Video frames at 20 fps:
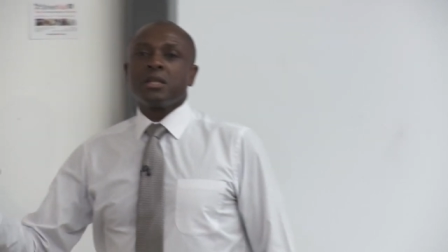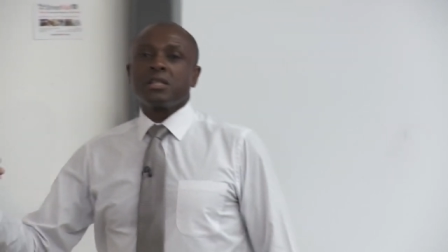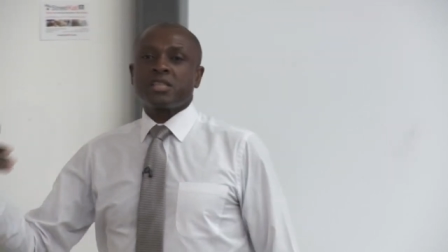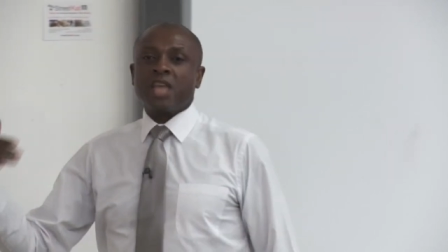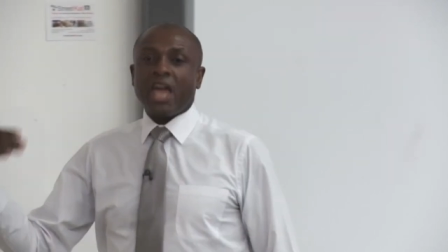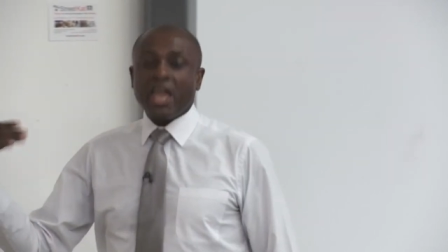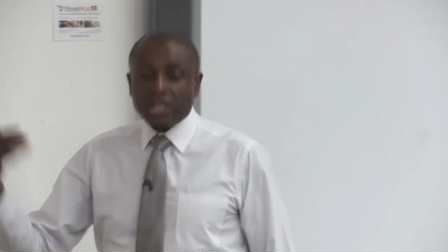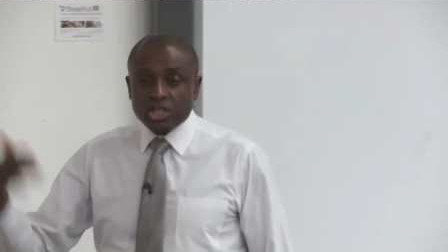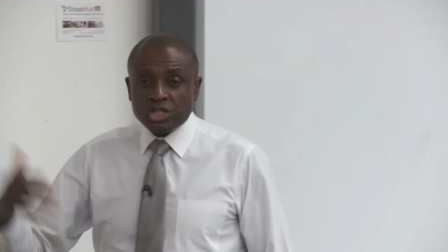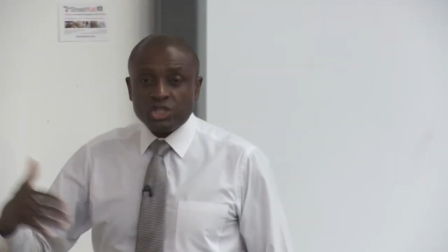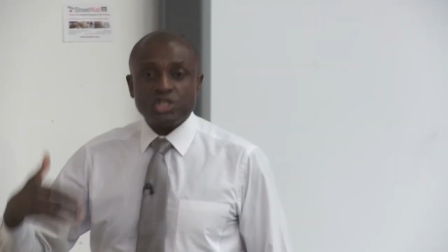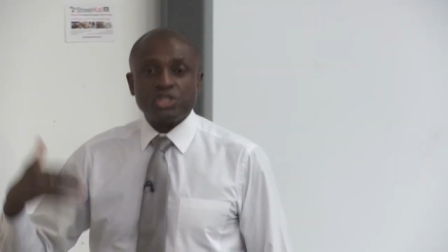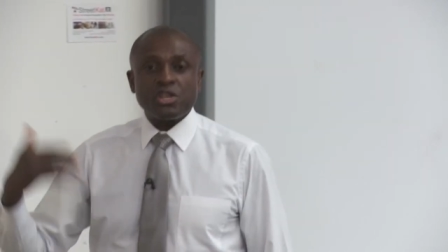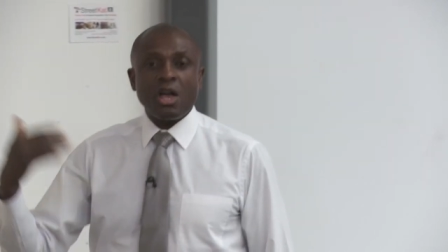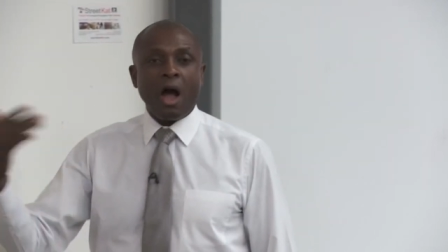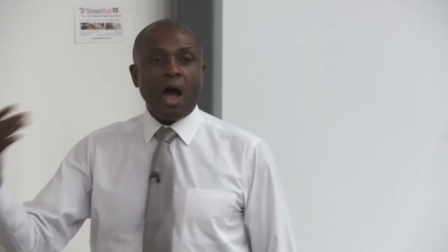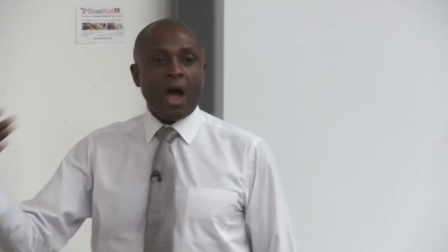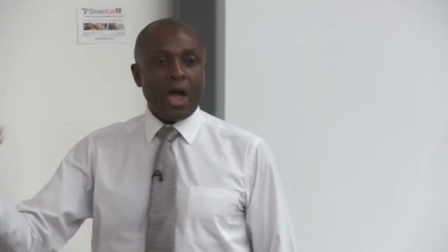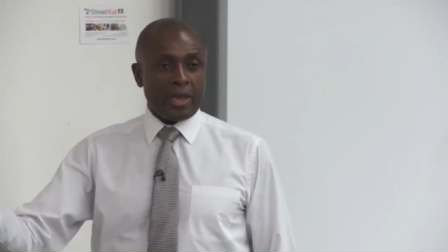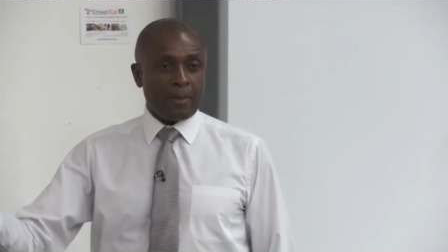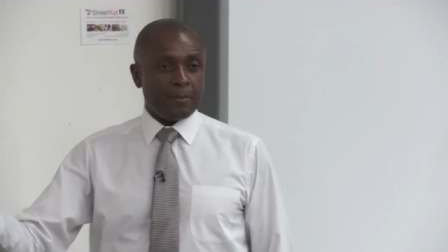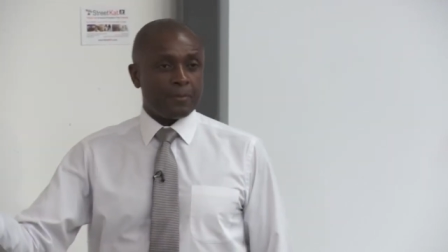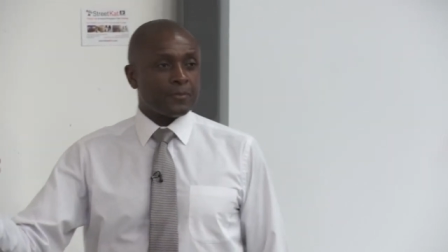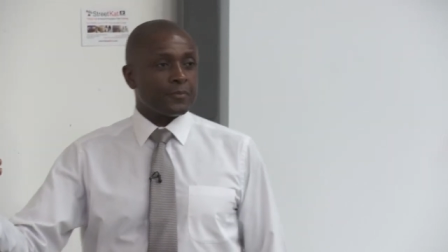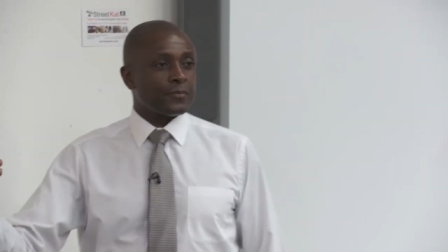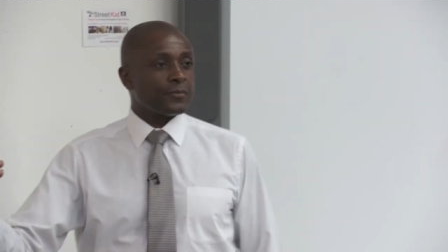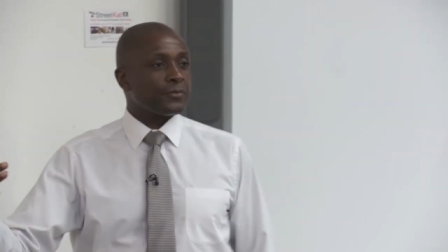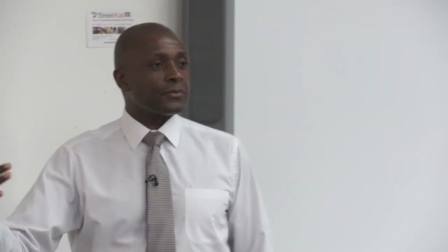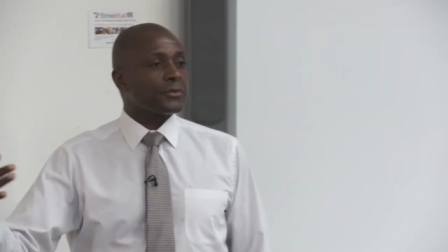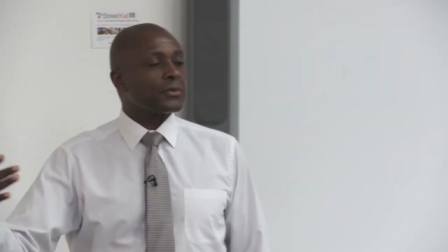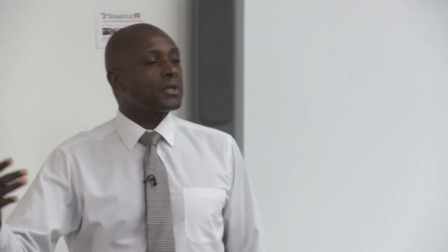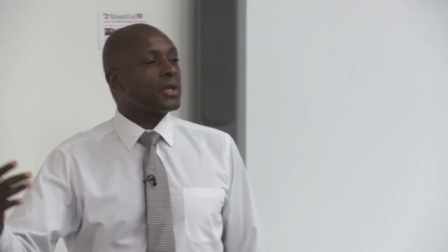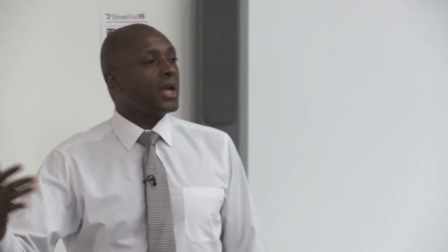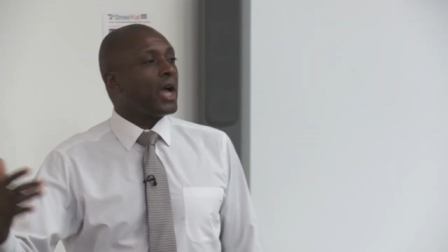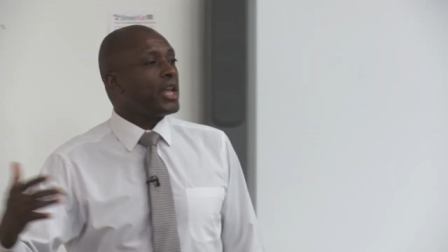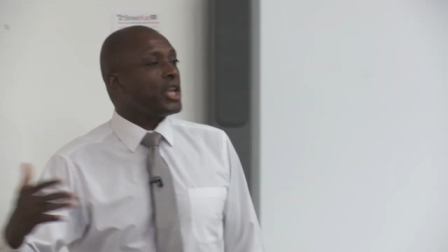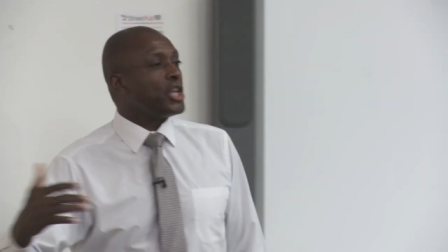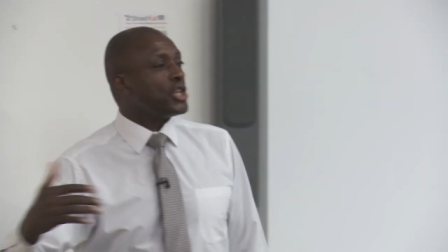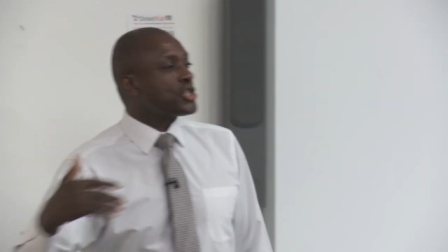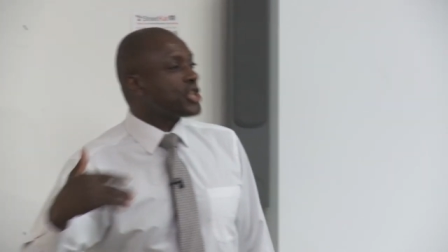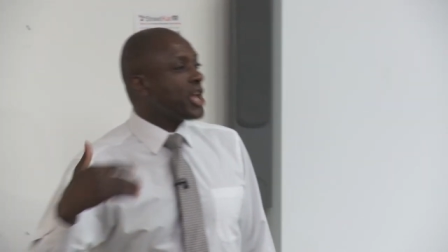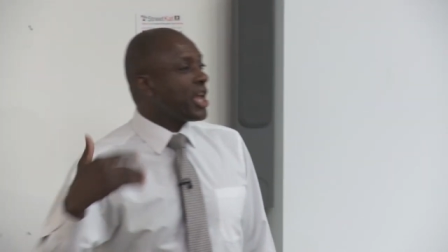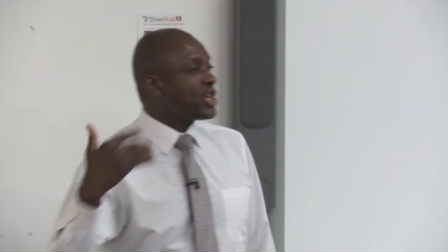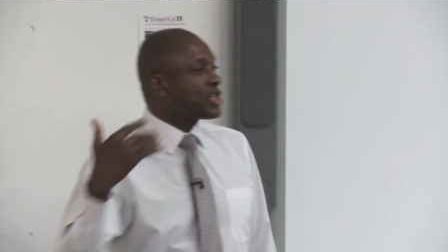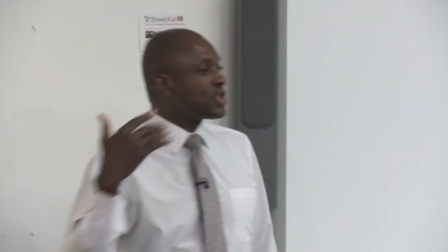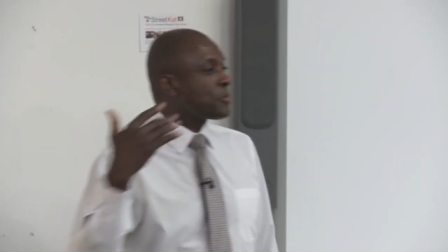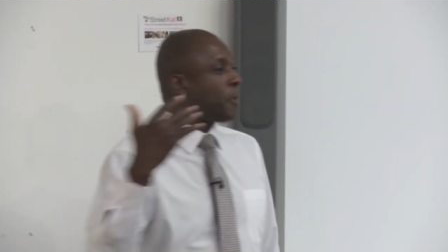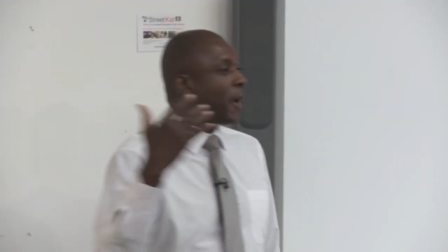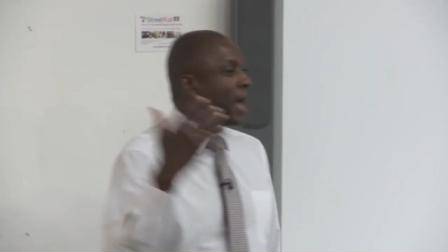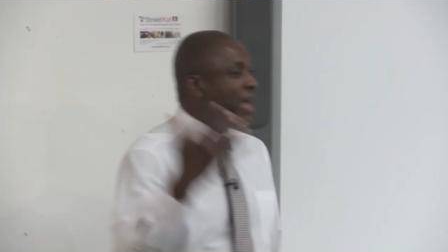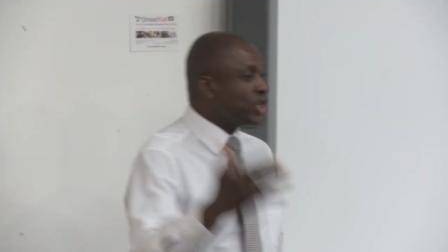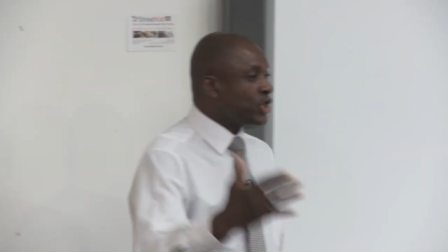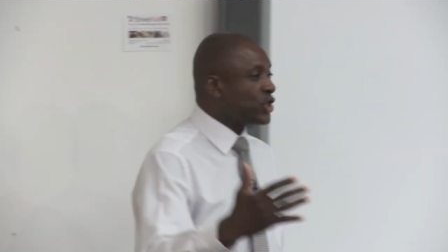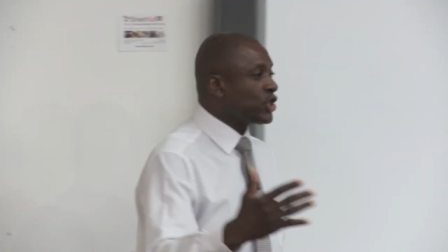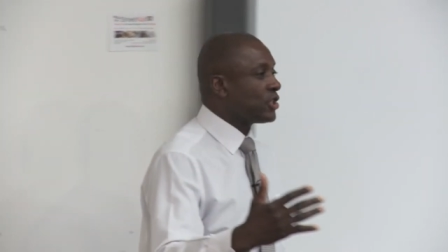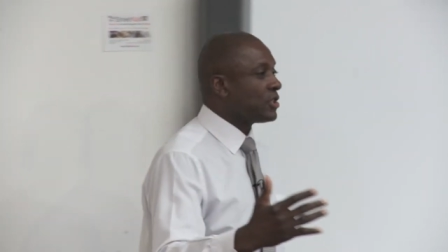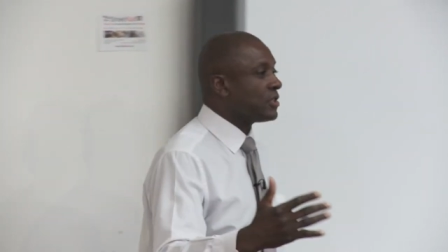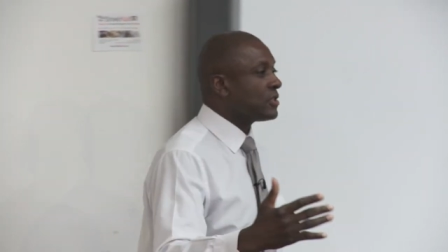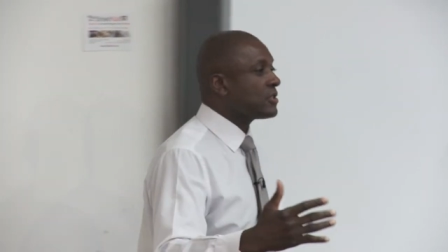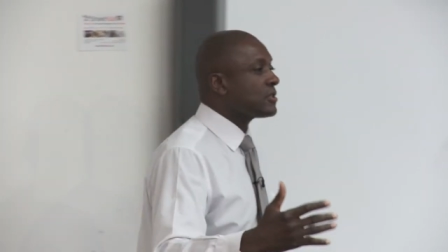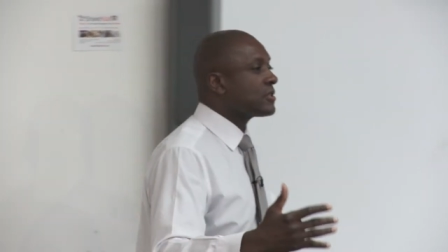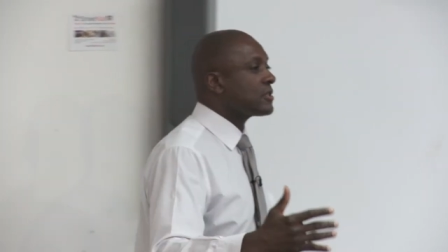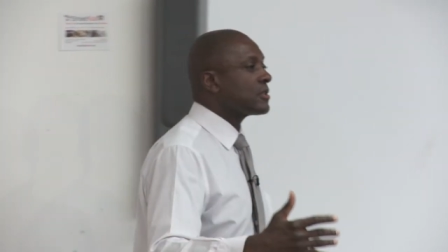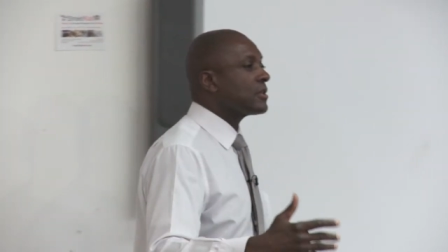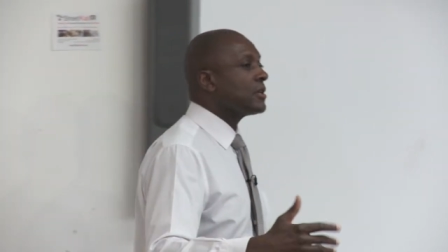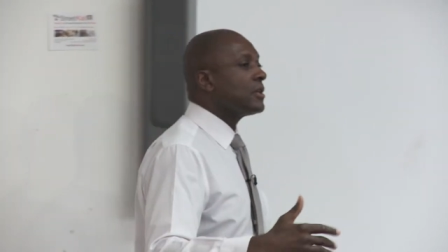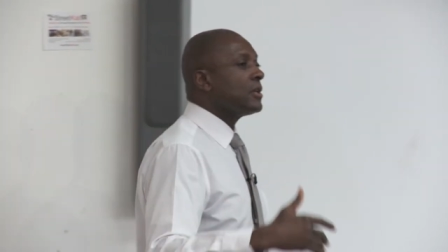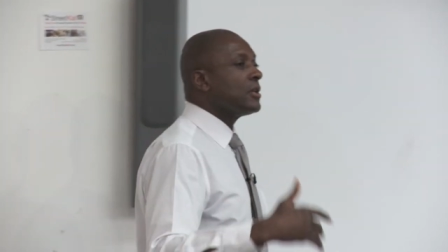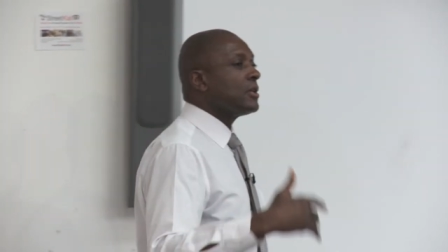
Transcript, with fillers: takes time and it takes patience.